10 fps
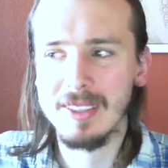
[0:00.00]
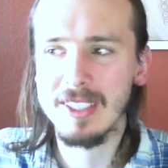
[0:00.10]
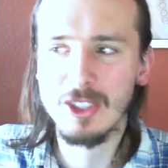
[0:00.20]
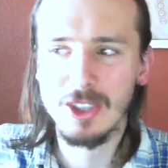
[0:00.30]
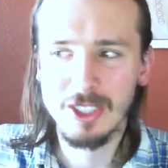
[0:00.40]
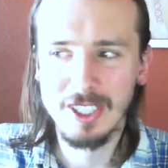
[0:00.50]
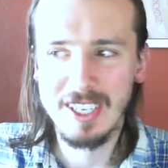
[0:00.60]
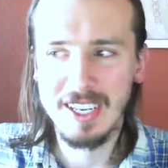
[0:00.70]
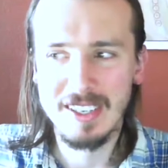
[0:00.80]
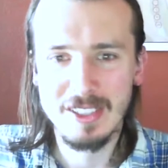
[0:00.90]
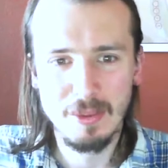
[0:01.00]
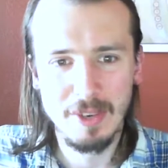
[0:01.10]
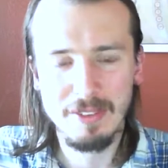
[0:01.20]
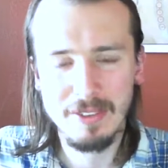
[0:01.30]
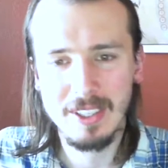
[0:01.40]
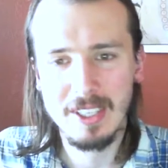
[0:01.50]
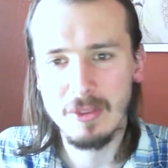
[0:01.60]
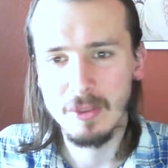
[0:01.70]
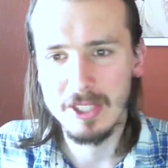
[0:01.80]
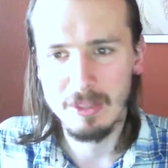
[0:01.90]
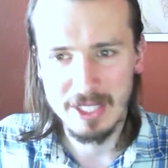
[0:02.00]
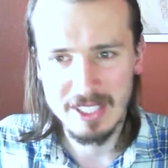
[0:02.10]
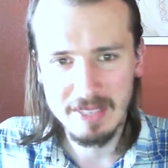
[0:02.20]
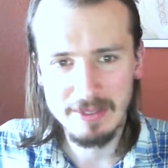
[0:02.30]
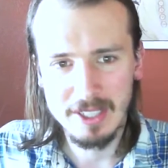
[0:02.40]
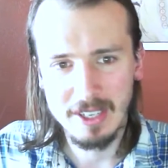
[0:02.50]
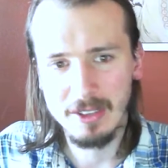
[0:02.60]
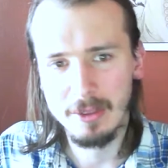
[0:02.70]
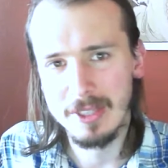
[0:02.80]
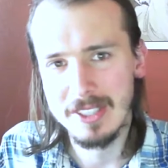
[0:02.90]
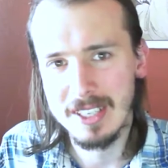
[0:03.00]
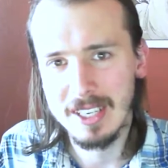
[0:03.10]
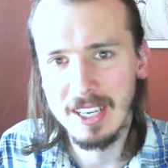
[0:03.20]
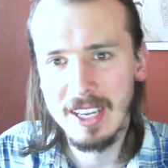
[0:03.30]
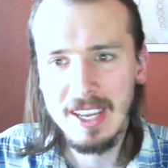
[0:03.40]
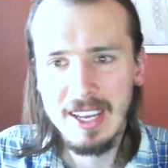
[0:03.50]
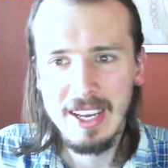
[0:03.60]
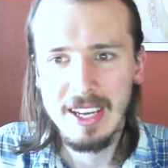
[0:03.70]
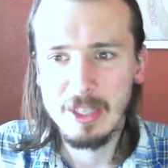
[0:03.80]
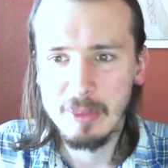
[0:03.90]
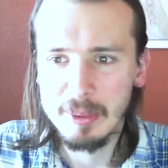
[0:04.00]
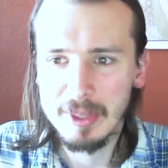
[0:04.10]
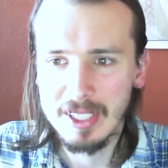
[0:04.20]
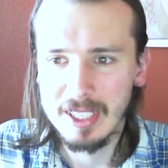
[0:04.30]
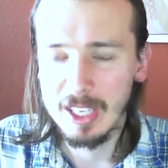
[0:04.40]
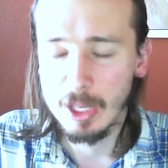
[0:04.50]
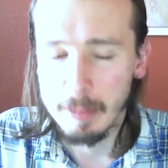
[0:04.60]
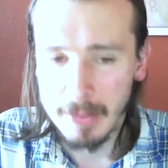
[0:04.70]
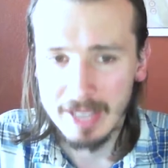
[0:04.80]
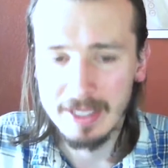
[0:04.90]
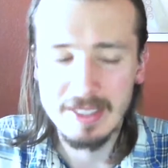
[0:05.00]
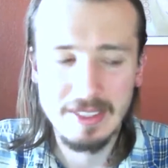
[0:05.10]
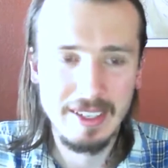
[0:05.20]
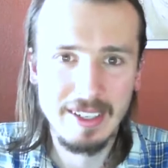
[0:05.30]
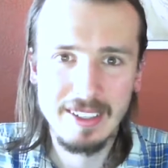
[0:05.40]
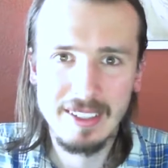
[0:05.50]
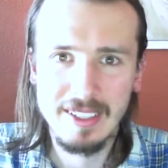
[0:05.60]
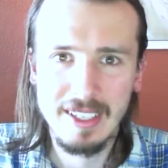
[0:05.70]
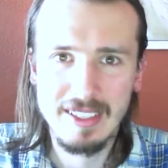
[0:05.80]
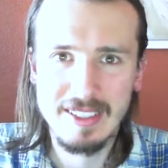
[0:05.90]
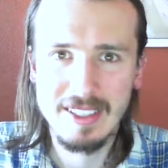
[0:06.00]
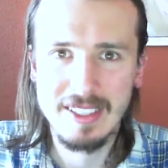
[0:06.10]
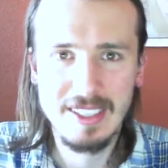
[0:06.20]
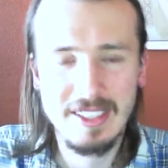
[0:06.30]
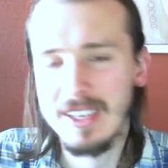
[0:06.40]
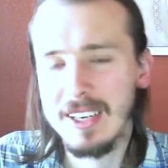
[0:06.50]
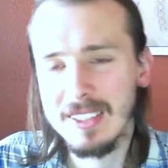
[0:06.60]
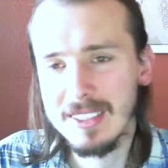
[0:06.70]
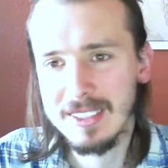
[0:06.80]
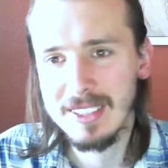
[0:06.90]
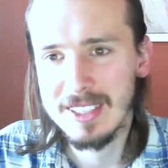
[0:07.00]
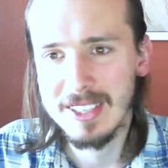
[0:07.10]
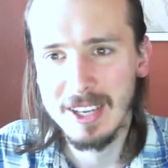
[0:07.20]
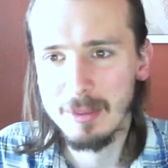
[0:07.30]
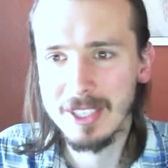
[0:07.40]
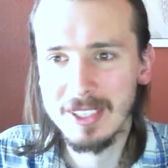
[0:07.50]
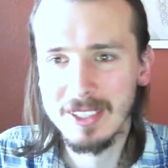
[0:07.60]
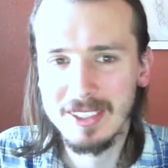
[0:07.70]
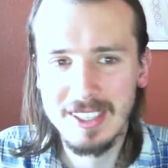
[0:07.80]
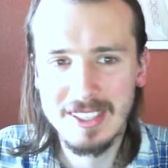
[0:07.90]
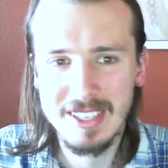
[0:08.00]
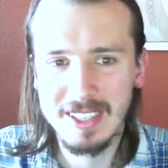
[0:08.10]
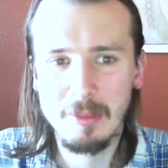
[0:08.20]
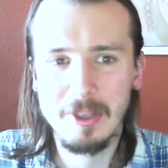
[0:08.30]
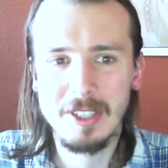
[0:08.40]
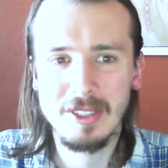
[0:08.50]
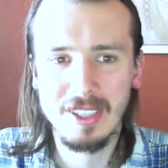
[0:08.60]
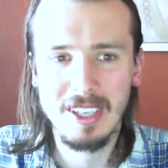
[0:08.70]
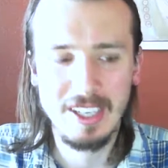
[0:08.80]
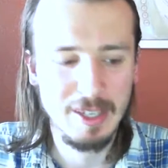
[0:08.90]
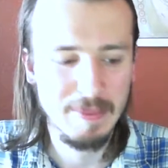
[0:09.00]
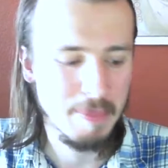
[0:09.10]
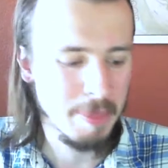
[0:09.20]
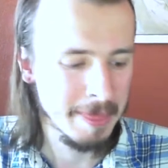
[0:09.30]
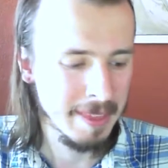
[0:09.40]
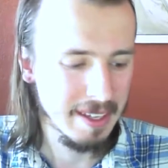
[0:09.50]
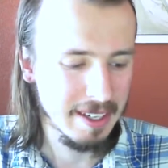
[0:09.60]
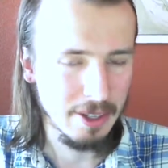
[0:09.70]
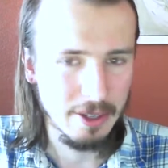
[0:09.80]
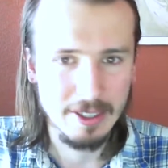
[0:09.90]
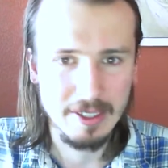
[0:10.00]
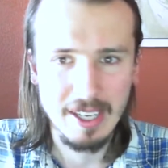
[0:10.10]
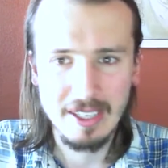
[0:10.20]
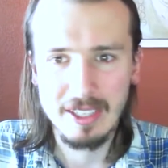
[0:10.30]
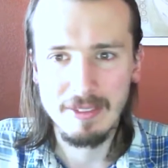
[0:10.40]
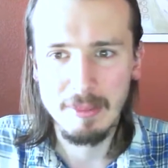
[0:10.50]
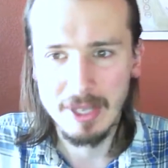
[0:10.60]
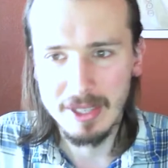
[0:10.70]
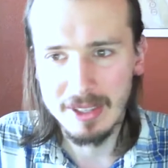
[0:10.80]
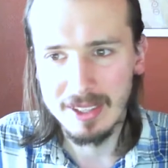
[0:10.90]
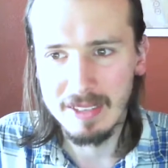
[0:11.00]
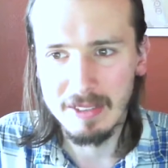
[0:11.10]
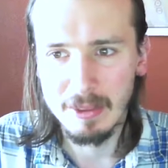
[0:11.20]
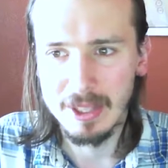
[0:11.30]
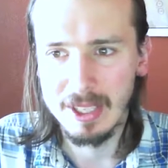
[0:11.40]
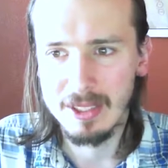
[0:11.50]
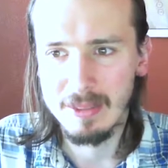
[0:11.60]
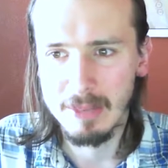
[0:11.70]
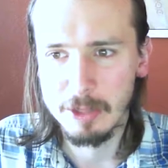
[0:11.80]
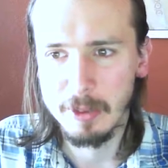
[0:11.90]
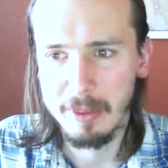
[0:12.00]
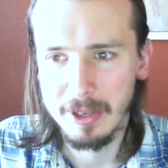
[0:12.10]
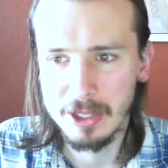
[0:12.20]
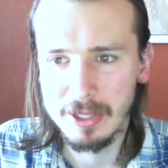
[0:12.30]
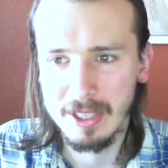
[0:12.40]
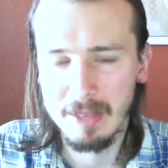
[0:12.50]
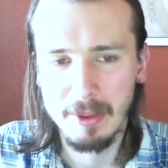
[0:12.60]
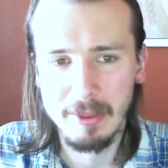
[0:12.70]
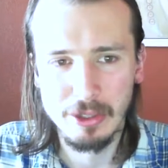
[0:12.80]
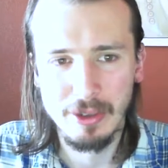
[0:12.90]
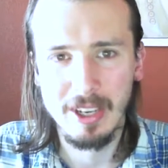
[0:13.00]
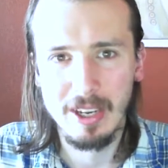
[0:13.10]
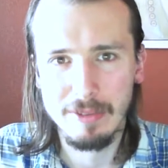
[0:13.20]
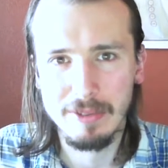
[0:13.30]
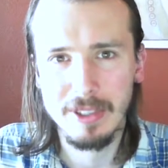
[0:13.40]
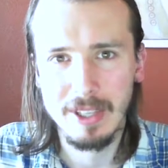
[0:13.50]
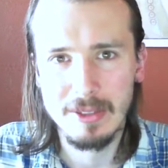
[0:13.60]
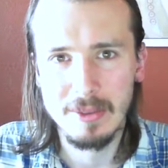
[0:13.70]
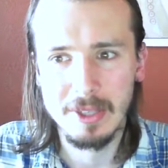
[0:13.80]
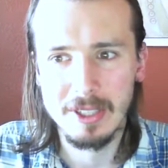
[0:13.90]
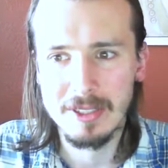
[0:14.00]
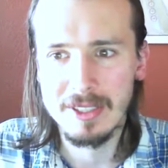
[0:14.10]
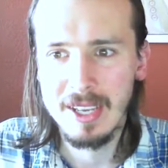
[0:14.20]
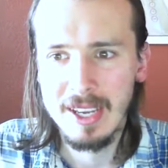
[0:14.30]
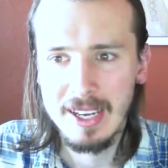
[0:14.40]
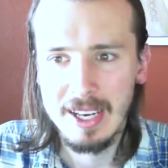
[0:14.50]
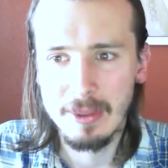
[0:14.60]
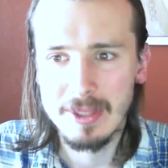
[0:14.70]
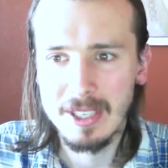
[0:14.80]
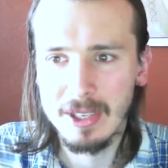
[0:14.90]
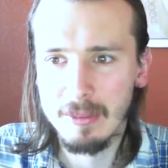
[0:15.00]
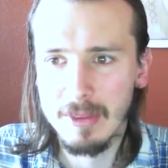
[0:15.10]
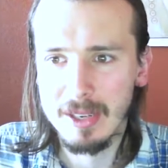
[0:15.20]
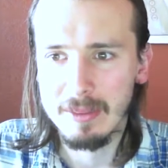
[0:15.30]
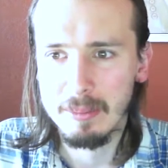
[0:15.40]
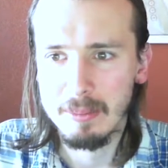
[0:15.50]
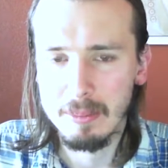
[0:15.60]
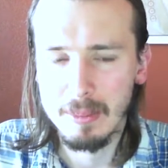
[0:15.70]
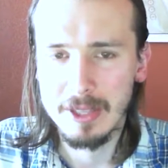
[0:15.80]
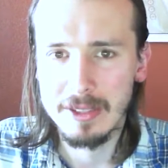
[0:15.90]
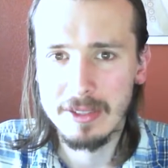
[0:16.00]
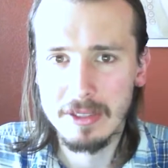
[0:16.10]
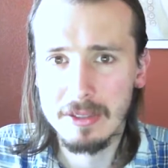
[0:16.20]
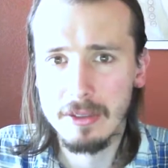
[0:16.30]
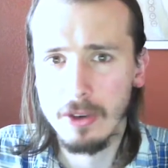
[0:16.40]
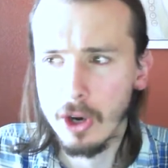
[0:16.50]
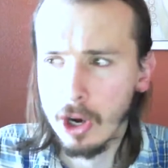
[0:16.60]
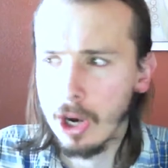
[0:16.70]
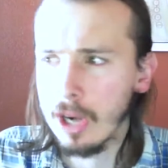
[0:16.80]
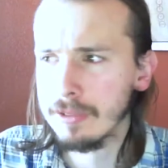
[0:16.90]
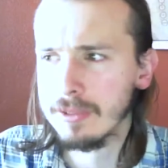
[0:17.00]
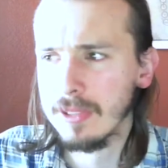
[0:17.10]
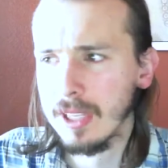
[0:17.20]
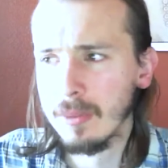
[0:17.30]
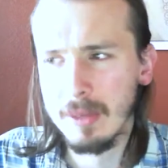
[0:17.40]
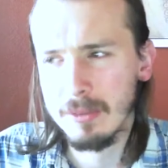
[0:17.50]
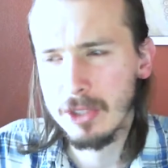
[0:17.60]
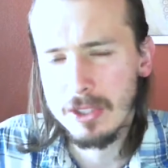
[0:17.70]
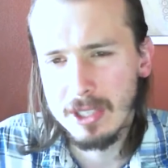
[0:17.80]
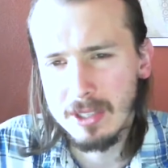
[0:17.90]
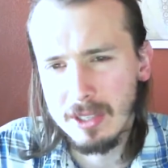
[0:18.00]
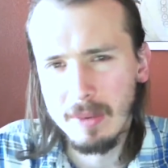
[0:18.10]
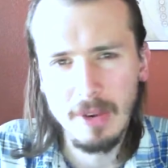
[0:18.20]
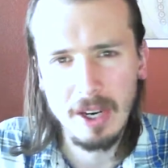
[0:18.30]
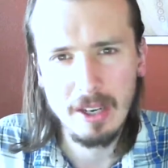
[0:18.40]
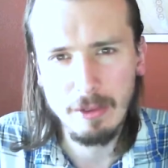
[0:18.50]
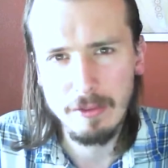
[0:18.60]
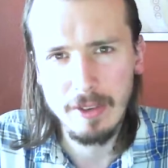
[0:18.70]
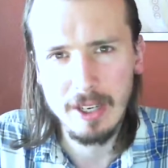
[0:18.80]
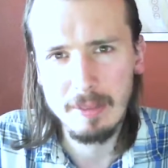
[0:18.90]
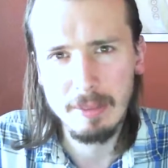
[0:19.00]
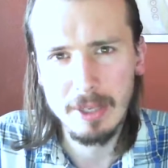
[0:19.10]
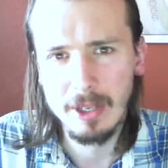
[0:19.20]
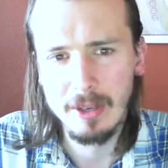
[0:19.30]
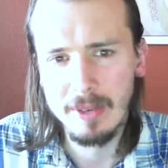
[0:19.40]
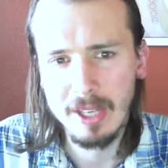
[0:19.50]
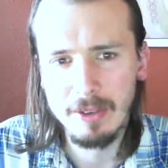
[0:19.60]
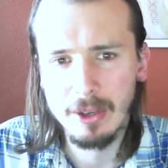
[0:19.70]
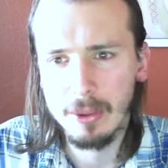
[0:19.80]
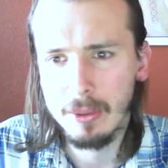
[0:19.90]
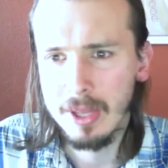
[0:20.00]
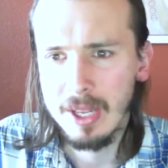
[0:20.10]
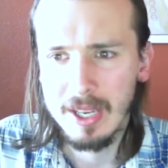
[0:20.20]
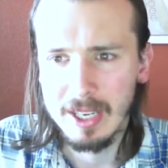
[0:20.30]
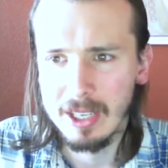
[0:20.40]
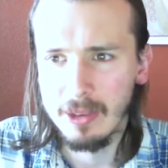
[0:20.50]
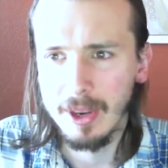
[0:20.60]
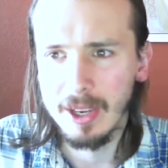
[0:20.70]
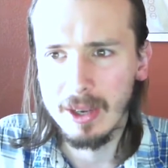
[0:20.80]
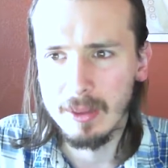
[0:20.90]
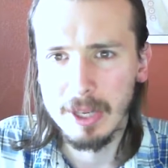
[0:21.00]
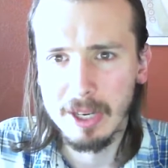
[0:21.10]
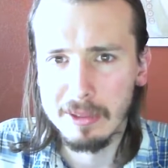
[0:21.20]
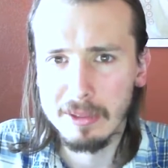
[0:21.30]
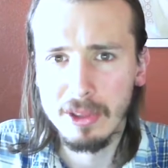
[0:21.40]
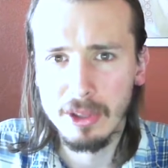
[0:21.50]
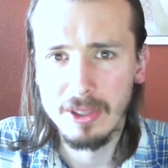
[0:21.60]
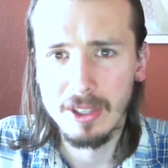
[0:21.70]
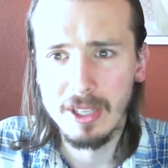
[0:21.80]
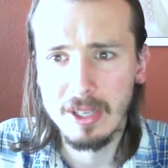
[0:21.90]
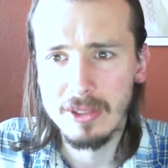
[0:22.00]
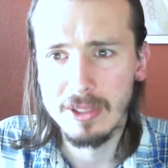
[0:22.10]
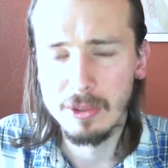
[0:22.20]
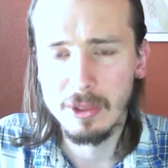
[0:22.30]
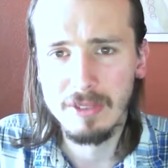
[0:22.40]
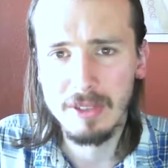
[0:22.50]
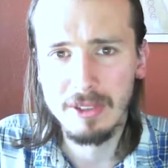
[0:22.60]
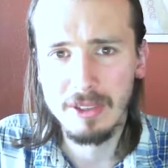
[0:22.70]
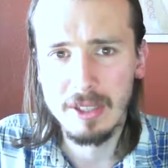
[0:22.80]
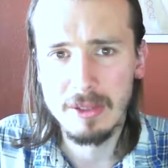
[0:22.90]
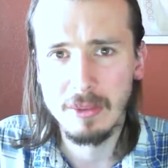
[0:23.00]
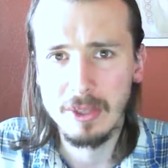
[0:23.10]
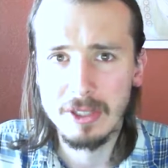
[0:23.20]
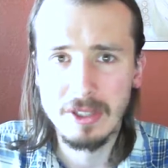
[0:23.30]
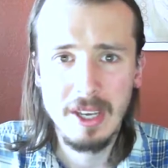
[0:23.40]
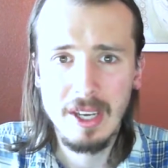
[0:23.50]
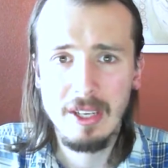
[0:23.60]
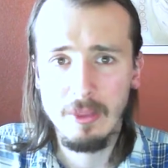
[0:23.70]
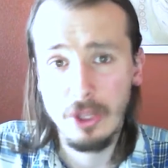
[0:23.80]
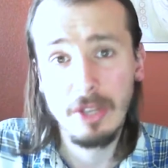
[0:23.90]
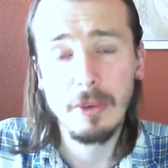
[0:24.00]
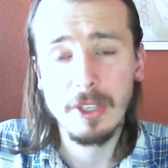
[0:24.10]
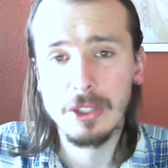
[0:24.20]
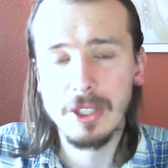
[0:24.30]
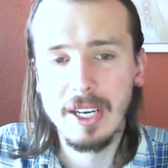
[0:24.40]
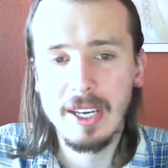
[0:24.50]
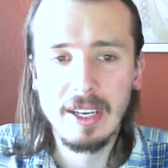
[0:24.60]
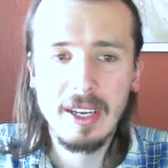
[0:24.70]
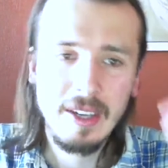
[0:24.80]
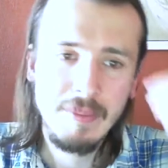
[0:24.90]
That's 30 days to write 50,000 words, about 1,700 words a day. And you might be thinking, man, that's a lot. It's not. It's not a big deal. It's not that much. On any given month, even without much preparation, I can pretty much crank out 50,000 words. I would say on my months off, like when I'm just kind of writing for fun but don't really have a goal, I can crank out about 30,000 words without really trying.